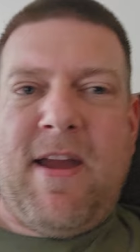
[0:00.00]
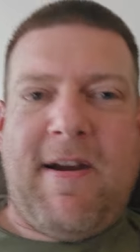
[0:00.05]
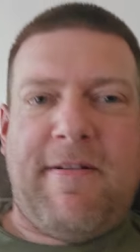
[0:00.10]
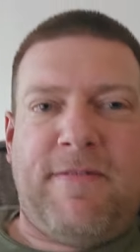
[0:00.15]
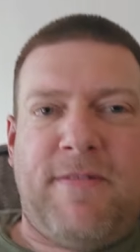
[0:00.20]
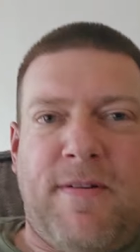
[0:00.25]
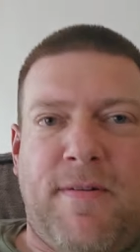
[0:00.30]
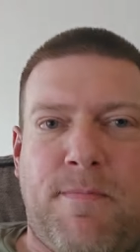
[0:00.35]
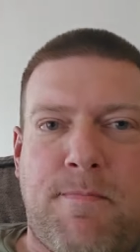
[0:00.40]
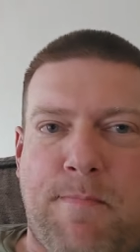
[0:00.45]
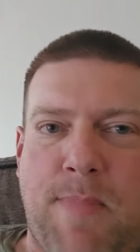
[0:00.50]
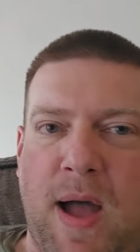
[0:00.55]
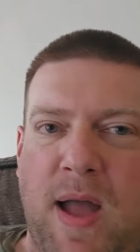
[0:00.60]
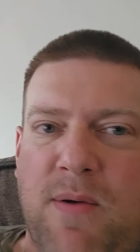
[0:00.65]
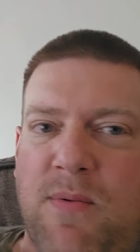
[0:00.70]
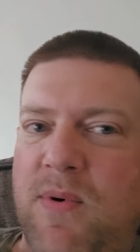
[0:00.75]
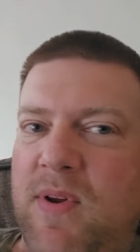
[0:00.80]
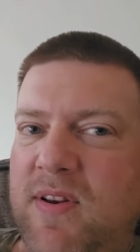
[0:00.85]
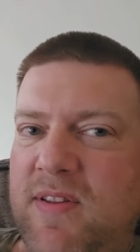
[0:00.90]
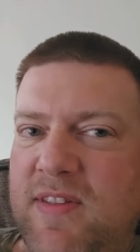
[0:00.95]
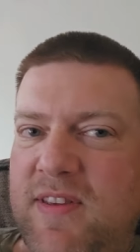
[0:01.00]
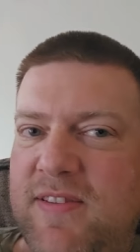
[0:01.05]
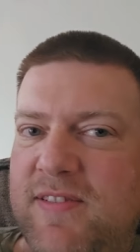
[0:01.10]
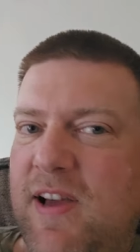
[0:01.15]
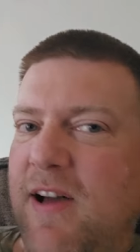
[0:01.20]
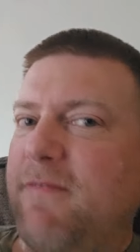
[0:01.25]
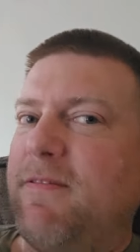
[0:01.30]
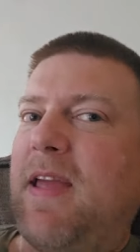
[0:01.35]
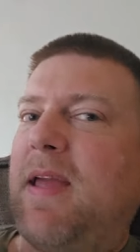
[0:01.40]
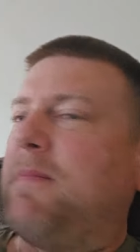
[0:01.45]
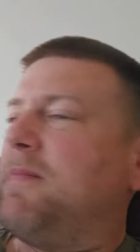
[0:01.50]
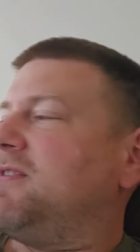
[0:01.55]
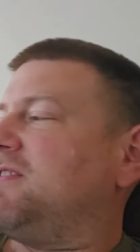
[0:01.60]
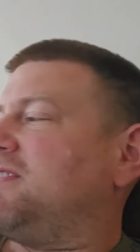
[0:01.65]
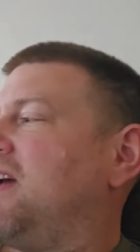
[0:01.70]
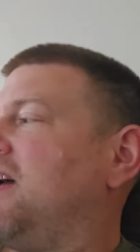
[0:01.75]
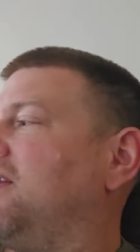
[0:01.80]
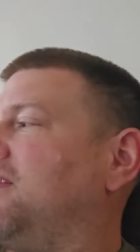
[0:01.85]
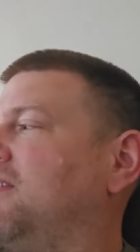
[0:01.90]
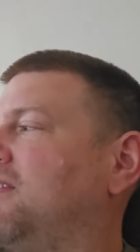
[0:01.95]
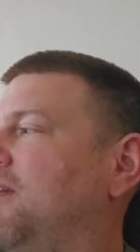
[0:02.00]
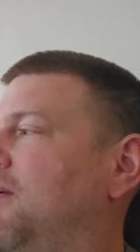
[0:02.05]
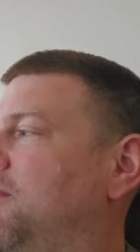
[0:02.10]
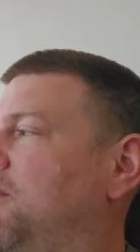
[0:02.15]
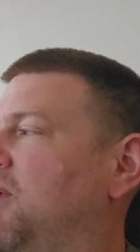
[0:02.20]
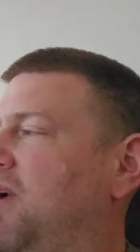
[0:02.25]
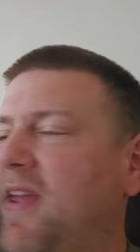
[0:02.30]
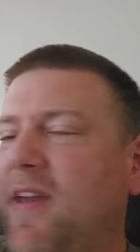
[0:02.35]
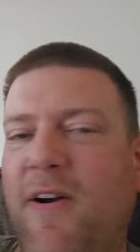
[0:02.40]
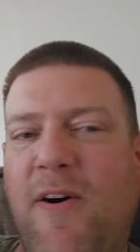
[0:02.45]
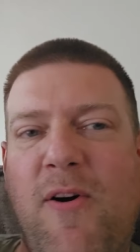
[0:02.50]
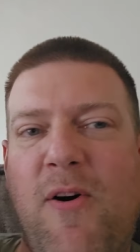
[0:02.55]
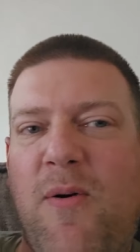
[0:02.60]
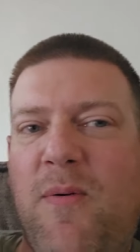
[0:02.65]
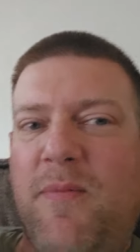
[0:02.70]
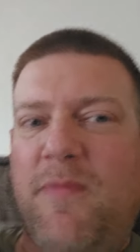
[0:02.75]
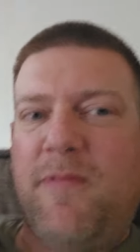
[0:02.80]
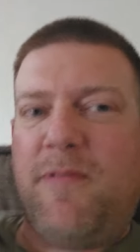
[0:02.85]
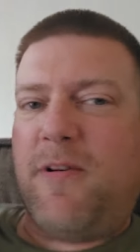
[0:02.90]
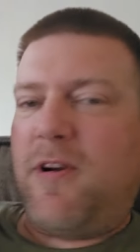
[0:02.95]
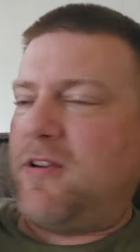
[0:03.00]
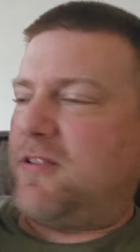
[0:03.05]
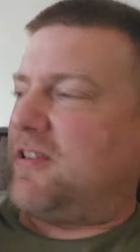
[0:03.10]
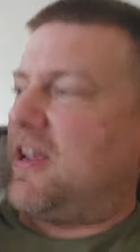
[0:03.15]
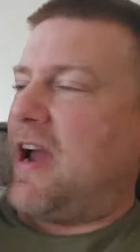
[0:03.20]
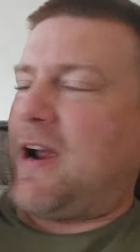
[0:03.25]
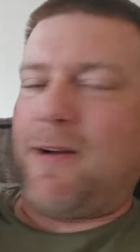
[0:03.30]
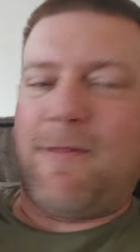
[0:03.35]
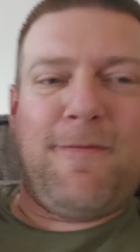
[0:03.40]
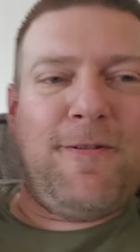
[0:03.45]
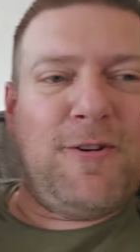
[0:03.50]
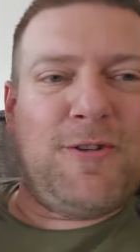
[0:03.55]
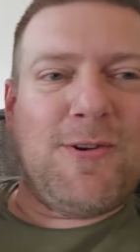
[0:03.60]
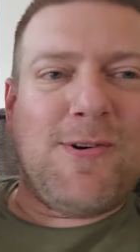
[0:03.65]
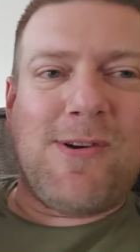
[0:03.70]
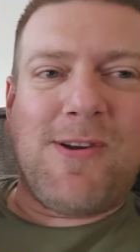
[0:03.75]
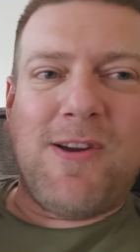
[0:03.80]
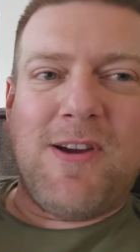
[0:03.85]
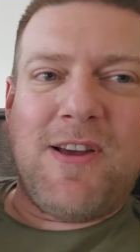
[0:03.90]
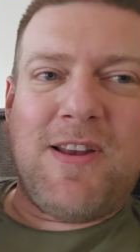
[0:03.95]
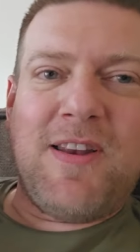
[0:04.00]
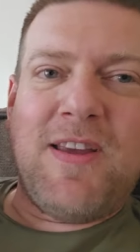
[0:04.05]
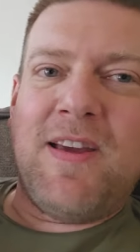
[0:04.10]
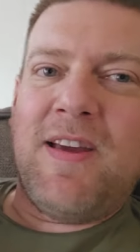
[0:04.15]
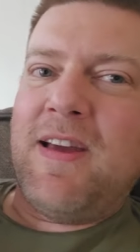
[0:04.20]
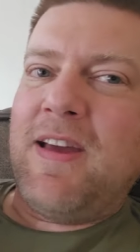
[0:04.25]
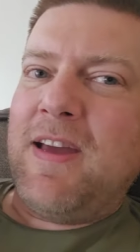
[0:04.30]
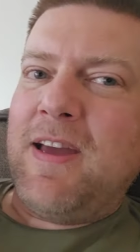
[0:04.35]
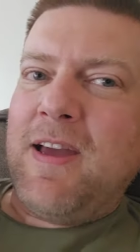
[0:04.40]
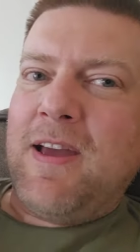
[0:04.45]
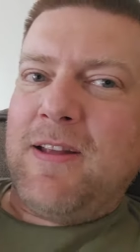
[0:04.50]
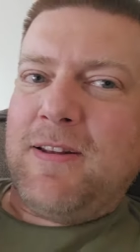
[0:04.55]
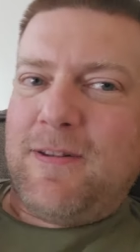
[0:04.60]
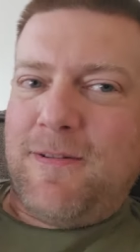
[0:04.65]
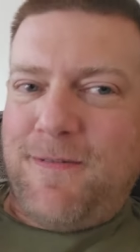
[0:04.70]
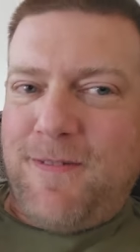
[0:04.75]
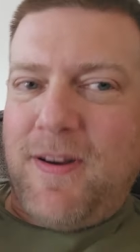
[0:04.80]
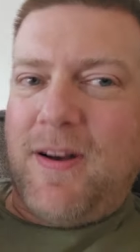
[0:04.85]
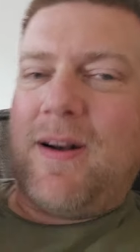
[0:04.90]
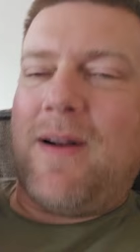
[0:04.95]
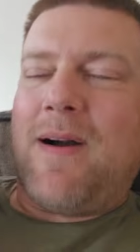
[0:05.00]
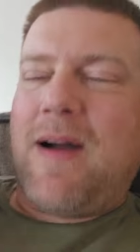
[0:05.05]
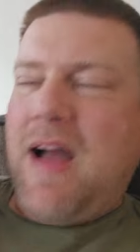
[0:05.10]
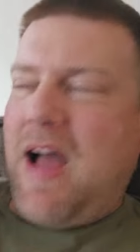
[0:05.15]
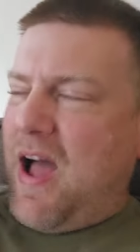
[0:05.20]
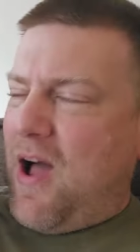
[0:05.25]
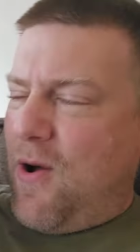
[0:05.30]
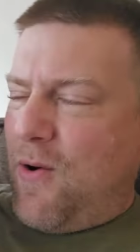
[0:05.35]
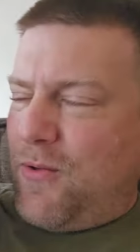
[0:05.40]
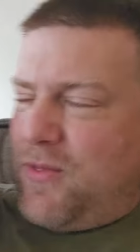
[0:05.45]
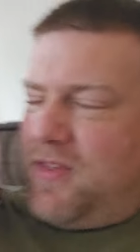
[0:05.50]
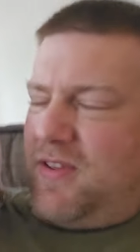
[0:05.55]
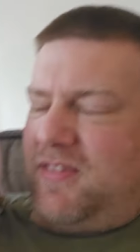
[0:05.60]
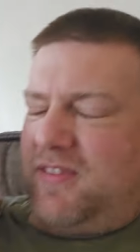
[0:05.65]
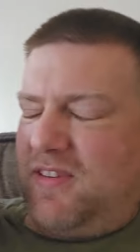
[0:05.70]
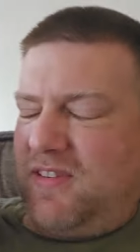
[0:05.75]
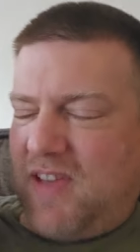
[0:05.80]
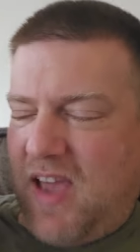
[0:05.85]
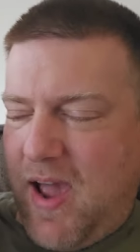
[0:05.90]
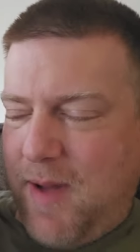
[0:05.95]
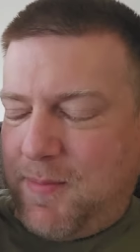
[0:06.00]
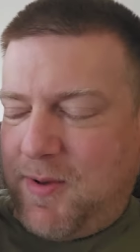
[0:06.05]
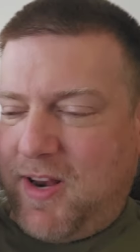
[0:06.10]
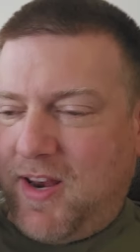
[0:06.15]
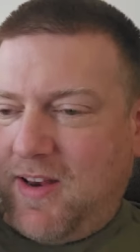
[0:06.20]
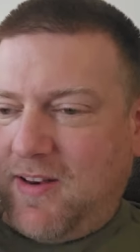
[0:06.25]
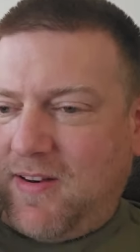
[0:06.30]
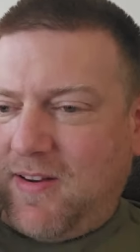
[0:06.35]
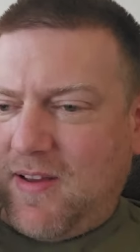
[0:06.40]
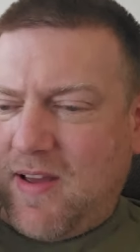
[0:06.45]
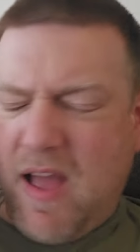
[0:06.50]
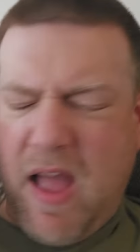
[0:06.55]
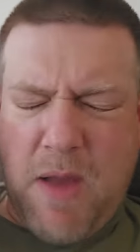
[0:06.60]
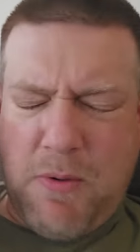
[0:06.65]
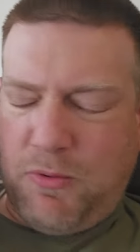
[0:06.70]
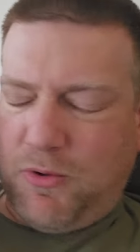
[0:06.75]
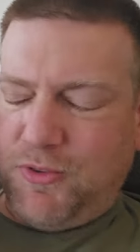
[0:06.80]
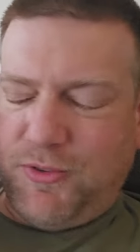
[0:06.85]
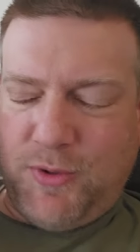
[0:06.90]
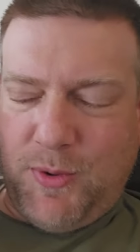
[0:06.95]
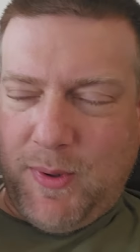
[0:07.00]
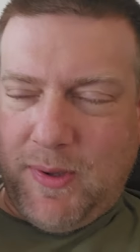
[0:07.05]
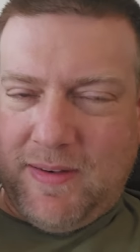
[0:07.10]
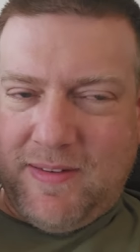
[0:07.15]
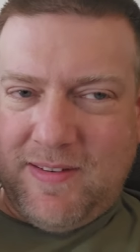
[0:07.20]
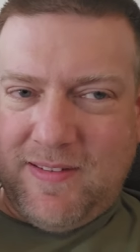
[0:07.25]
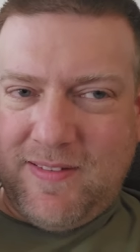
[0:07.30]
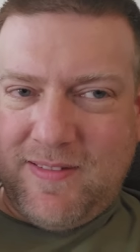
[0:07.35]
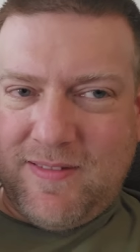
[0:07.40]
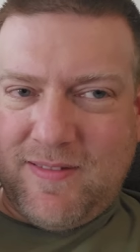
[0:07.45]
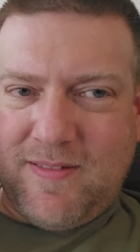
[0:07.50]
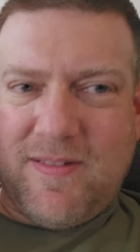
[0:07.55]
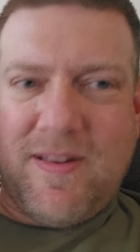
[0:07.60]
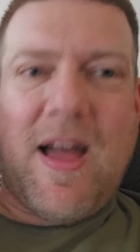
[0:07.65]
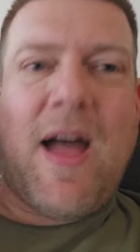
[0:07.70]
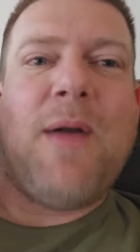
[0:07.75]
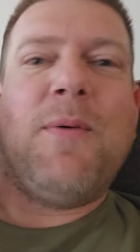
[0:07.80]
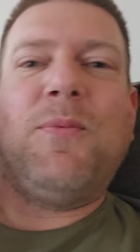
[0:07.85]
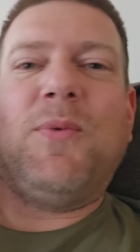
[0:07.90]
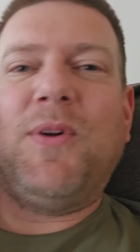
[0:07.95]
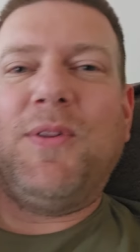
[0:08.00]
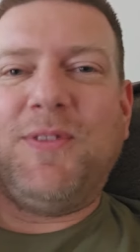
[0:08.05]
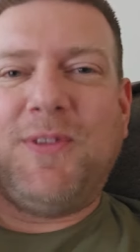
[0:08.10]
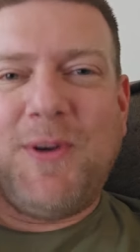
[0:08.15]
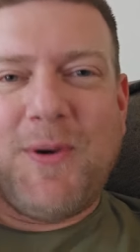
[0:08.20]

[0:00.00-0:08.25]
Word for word: have to buy one of these off Amazon to bring it home for a sacrificial good to figure out how this is happening, I will do it. I will